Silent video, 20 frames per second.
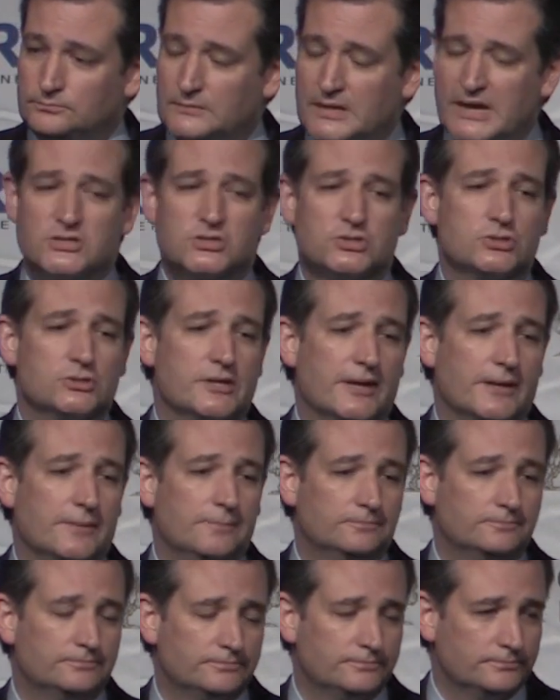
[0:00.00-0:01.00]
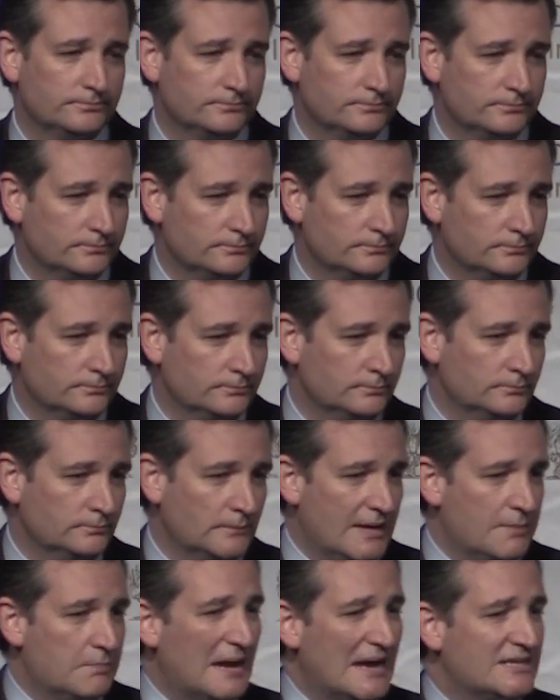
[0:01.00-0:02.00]
Yesterday,
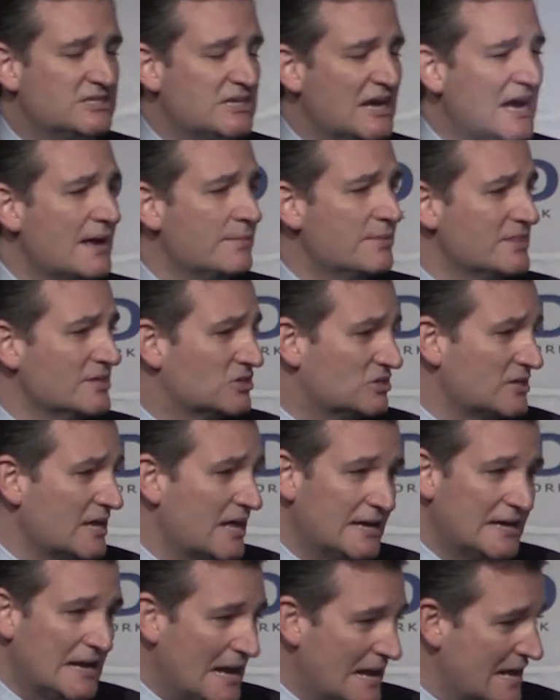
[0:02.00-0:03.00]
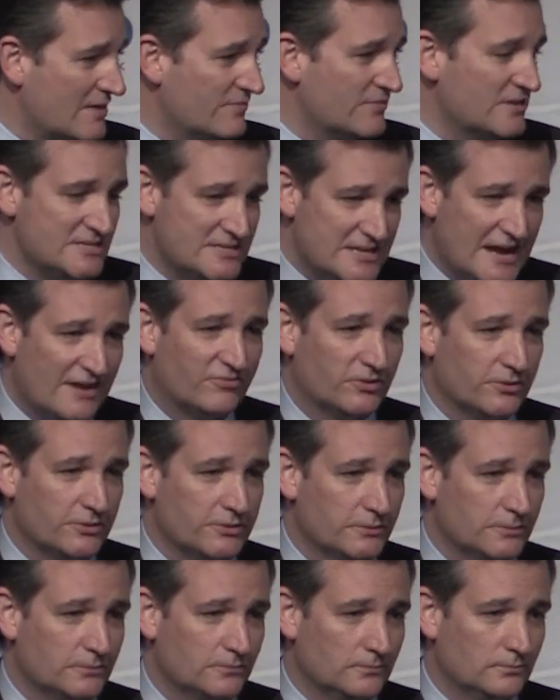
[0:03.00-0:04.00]
in my time in the Senate, I have endeavored
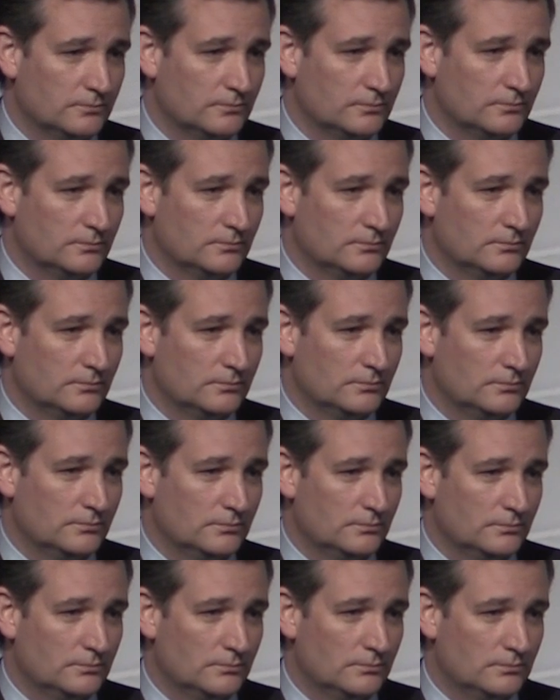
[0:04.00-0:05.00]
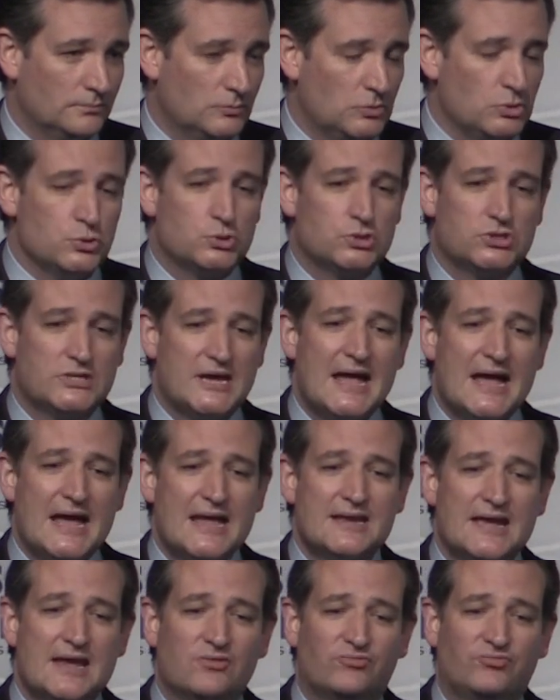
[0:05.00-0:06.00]
to
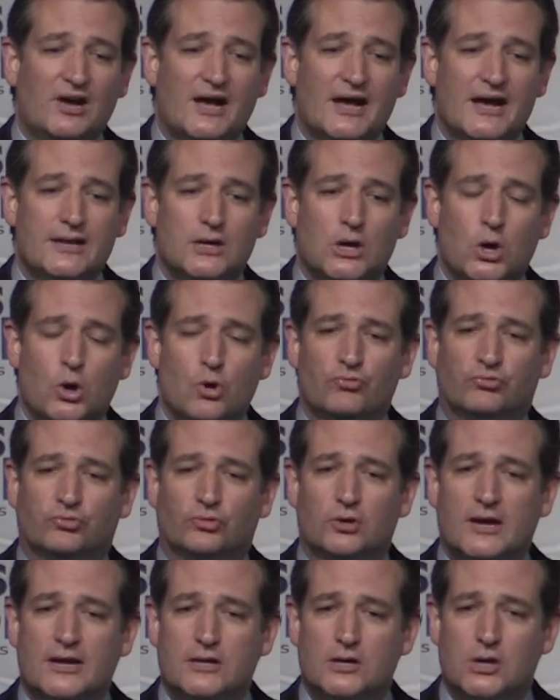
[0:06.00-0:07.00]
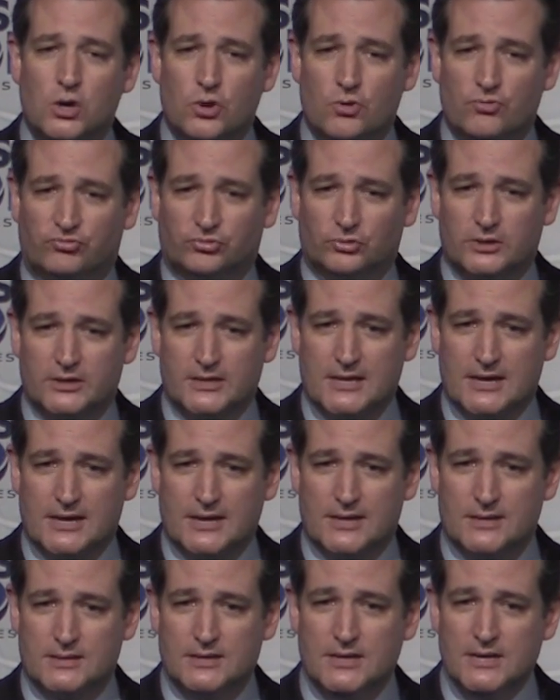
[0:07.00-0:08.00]
stand and fight over and over
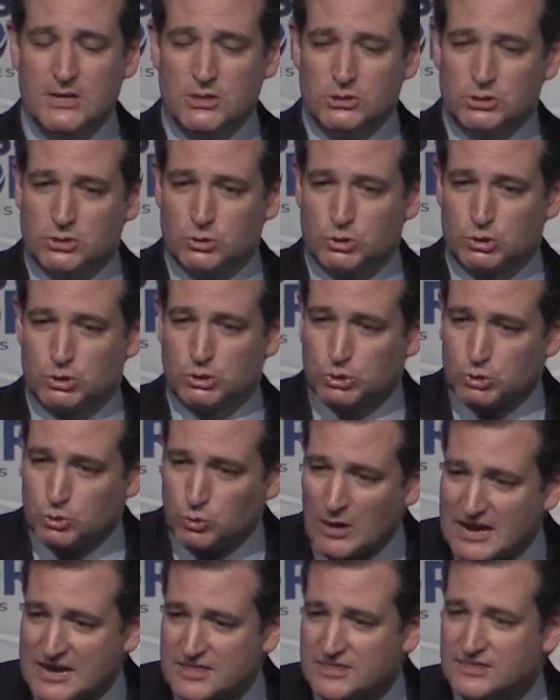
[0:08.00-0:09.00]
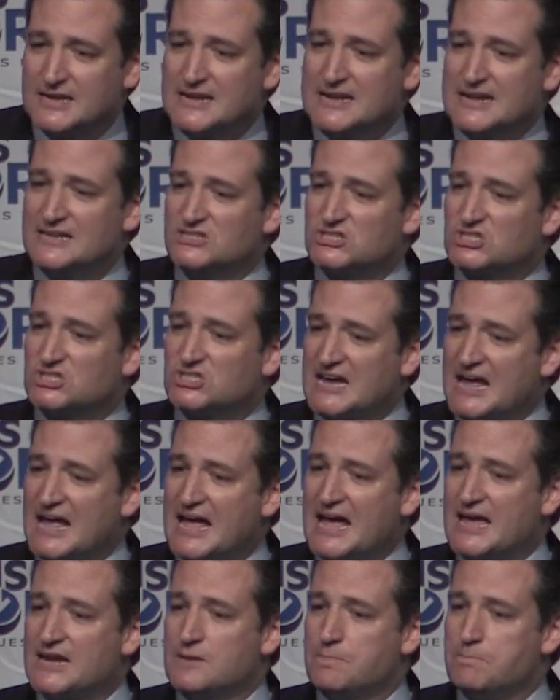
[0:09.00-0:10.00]
again to strengthen and
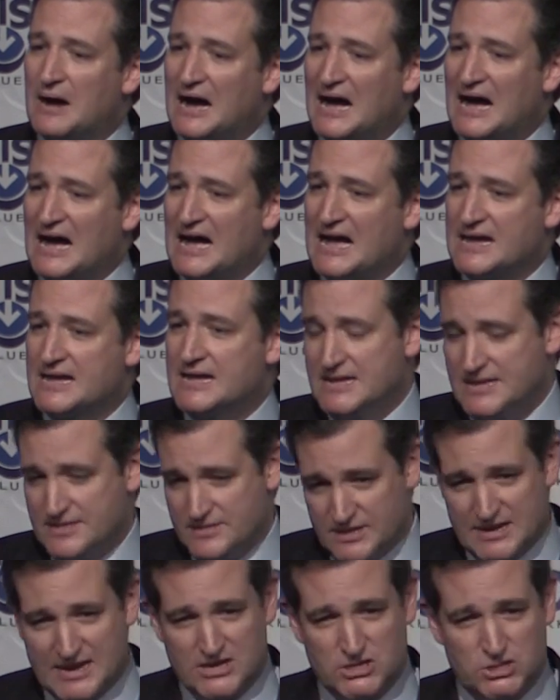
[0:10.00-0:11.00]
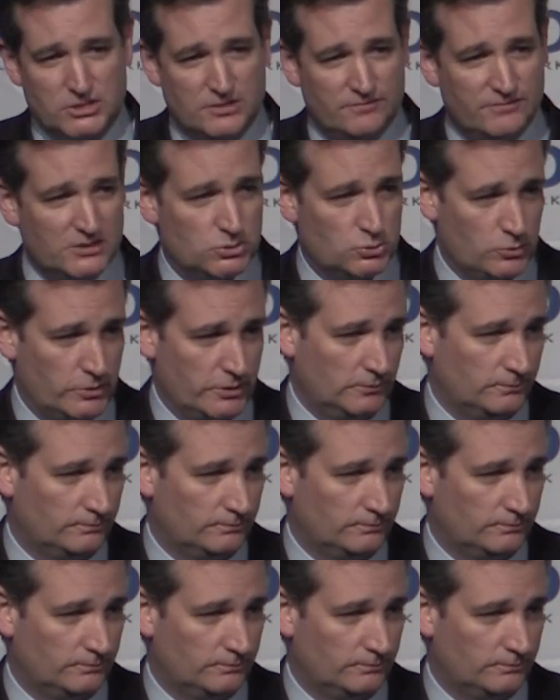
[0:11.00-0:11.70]
stand by the nation of Israel.